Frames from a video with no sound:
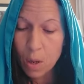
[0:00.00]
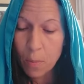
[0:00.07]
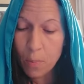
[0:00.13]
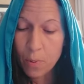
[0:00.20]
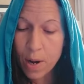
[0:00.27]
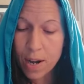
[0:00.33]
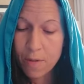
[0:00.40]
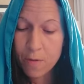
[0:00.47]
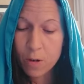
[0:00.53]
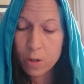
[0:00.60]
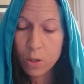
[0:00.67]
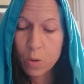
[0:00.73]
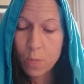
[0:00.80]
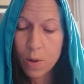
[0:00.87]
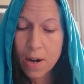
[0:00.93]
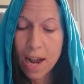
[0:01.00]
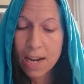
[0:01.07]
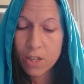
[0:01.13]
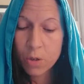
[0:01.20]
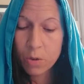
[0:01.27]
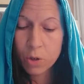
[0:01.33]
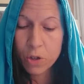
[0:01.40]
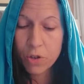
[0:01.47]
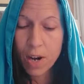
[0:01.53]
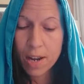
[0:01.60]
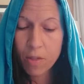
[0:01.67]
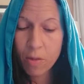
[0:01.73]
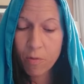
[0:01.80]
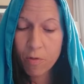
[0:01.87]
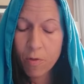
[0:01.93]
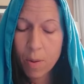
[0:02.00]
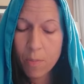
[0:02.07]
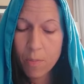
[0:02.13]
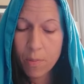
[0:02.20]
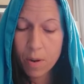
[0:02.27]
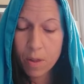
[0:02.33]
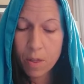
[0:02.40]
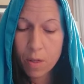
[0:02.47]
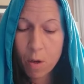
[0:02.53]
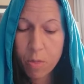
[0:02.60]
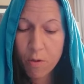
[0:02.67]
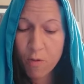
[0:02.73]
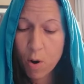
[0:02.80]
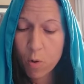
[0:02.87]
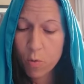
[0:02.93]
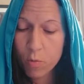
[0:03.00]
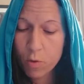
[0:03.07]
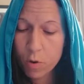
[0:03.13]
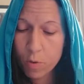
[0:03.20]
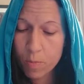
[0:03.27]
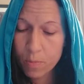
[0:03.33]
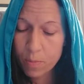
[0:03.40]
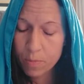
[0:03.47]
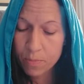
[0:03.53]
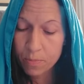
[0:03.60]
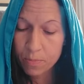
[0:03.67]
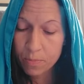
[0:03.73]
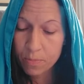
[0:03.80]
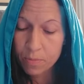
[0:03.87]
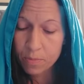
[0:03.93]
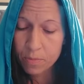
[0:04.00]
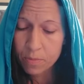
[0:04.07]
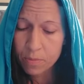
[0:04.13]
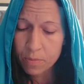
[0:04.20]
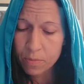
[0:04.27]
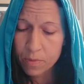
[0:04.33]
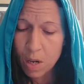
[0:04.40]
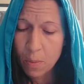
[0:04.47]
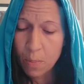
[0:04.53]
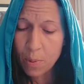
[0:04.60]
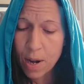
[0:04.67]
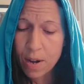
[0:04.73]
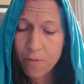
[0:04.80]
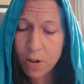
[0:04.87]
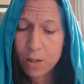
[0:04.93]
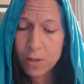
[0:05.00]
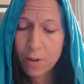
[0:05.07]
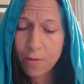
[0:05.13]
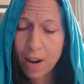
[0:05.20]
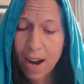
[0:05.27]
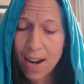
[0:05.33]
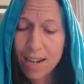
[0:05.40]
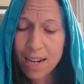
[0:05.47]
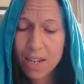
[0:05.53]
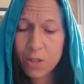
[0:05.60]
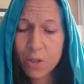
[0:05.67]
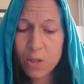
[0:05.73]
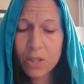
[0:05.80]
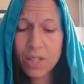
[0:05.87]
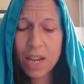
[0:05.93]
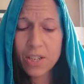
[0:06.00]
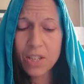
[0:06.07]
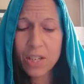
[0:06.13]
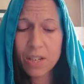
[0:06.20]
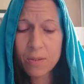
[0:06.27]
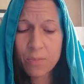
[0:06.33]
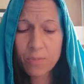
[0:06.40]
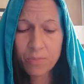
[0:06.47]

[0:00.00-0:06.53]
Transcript: Pray for supernatural strength from the throne room. Pray for divine intercession.